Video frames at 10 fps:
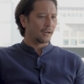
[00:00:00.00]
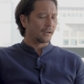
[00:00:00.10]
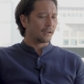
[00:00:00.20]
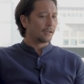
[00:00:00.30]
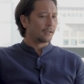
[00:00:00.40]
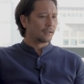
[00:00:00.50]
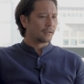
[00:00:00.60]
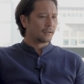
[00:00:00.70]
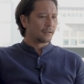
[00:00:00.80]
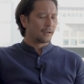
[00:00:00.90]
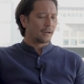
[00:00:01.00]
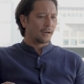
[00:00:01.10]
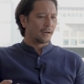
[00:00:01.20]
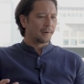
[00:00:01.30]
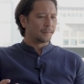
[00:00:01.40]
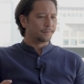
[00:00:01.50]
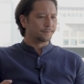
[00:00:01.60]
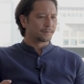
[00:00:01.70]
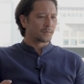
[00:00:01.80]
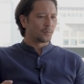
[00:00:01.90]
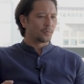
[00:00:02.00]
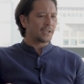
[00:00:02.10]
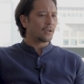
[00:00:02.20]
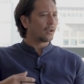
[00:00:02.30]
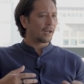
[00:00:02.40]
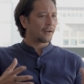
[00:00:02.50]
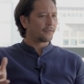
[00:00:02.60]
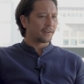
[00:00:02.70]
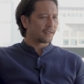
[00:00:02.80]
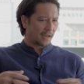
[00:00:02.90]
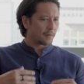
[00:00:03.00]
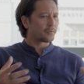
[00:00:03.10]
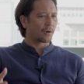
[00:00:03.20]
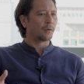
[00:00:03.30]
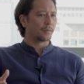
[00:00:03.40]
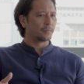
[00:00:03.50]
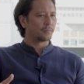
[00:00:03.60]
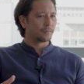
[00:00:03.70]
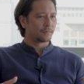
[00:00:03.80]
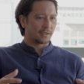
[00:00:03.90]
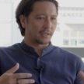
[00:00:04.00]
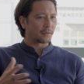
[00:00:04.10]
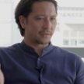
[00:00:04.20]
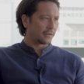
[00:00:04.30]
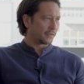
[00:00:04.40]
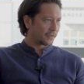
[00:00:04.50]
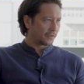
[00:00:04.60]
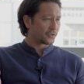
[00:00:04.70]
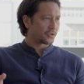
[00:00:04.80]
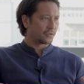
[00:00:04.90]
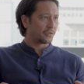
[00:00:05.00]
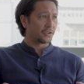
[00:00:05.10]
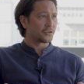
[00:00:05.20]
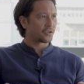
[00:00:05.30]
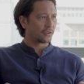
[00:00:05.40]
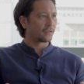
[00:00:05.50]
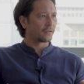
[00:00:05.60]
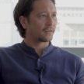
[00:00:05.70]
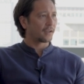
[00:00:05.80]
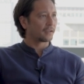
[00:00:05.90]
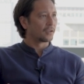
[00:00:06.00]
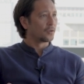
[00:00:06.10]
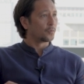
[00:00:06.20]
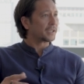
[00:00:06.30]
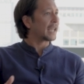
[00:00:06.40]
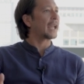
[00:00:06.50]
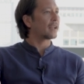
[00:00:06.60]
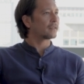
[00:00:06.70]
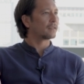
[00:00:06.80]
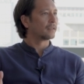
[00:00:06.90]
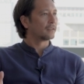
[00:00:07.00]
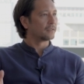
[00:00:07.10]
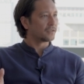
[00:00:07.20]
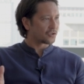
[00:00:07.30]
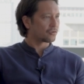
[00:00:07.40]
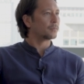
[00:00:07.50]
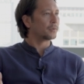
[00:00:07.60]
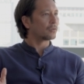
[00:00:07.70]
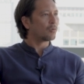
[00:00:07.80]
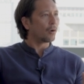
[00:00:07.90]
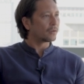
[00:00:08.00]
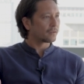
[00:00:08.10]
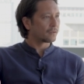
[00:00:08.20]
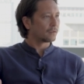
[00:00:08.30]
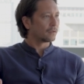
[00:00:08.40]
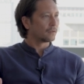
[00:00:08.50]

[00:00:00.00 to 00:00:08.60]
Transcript: Uh, um, we all have the same problem and they're telling this to the insurers, they're saying, we can't distribute quotes